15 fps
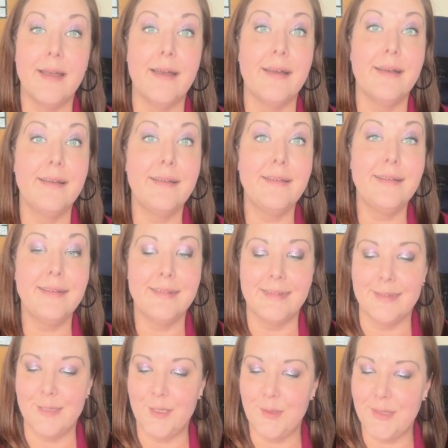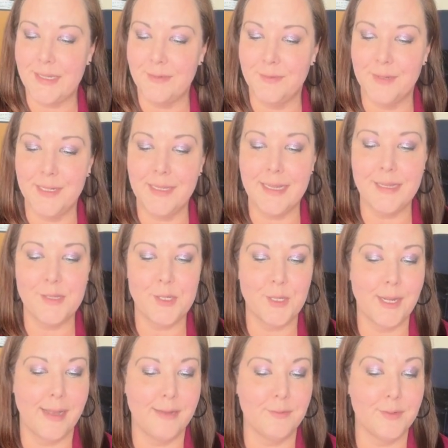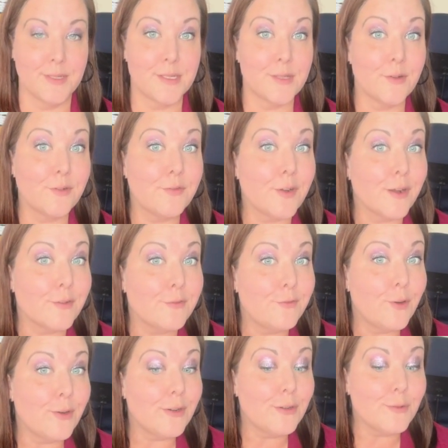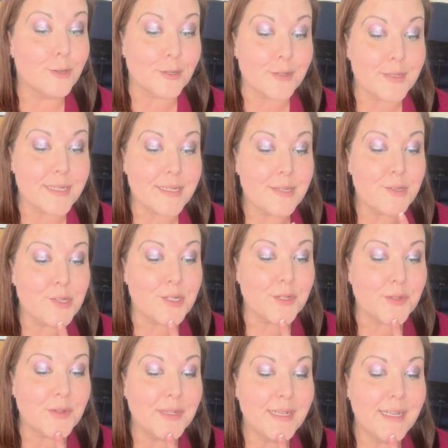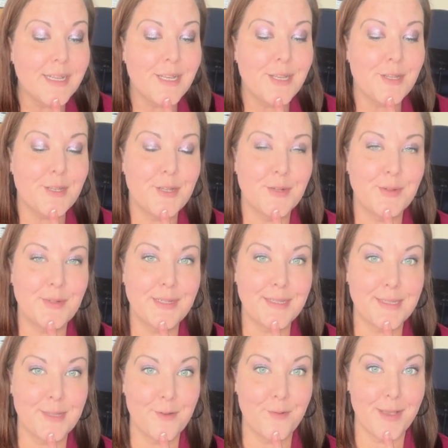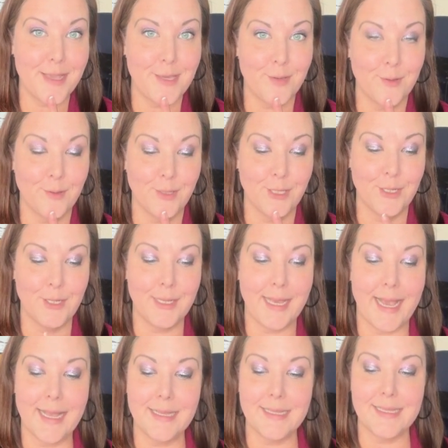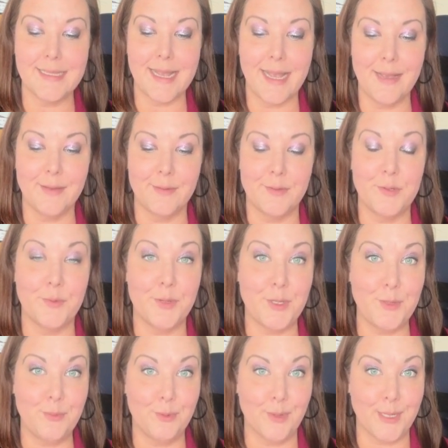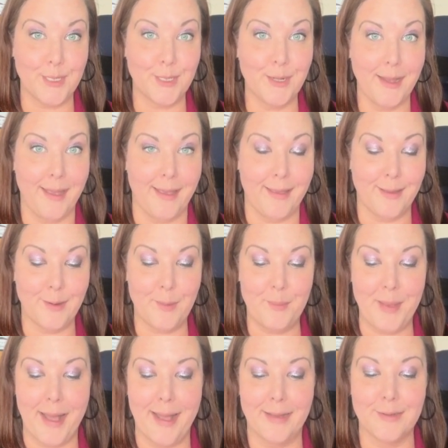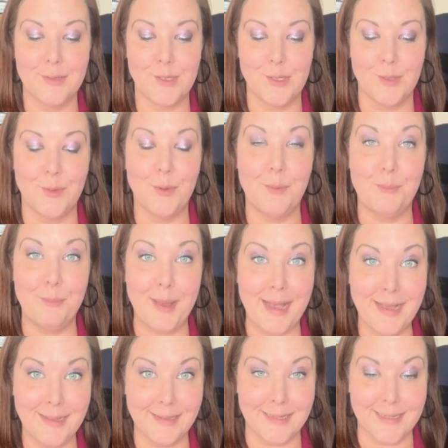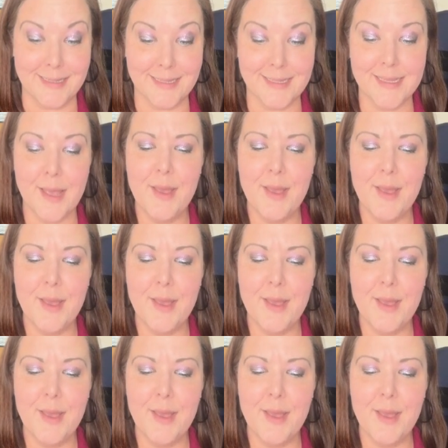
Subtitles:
You didn't realize your head was so far forward, did you? Notice the way you look and sound when you bring your head back to balance.